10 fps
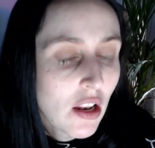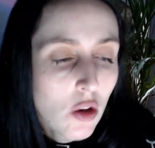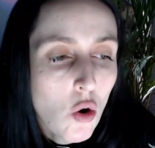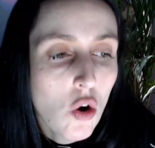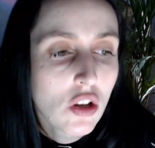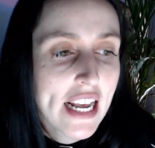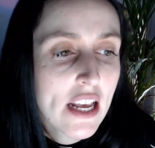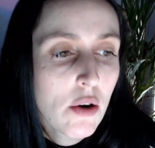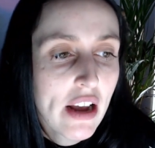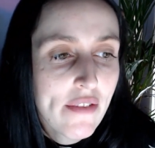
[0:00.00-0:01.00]
law,
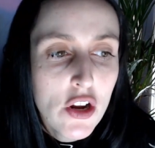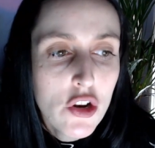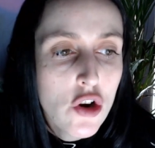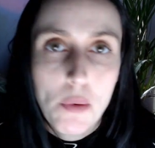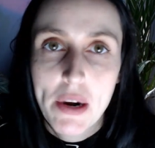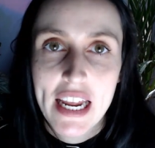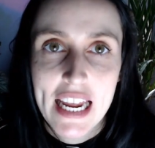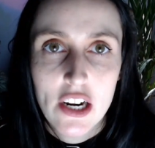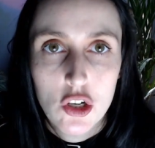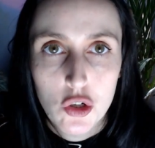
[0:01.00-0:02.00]
like if you know what you're
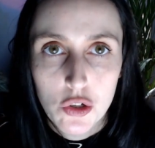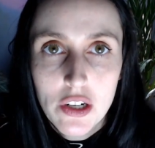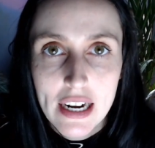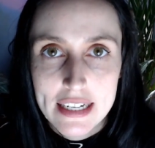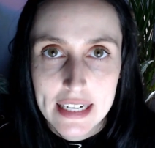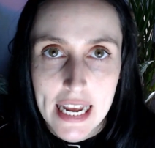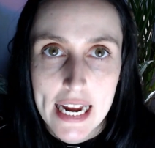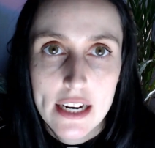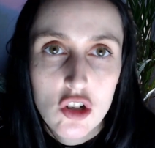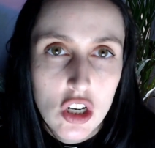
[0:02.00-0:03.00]
here to do as a kid,